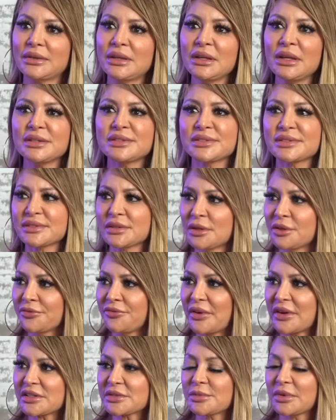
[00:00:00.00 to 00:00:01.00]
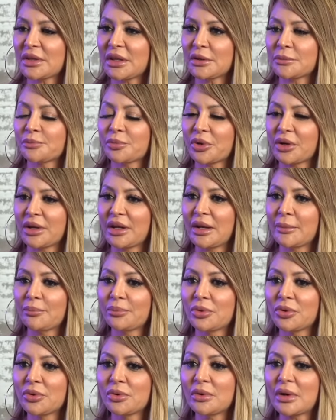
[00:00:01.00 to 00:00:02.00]
think it still affects me. Like, por
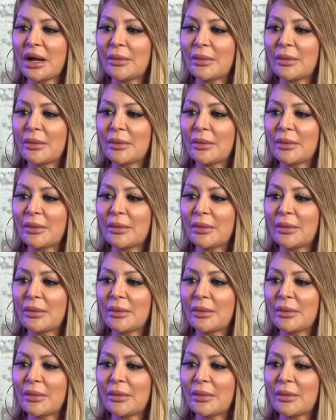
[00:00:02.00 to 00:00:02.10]
ejemplo,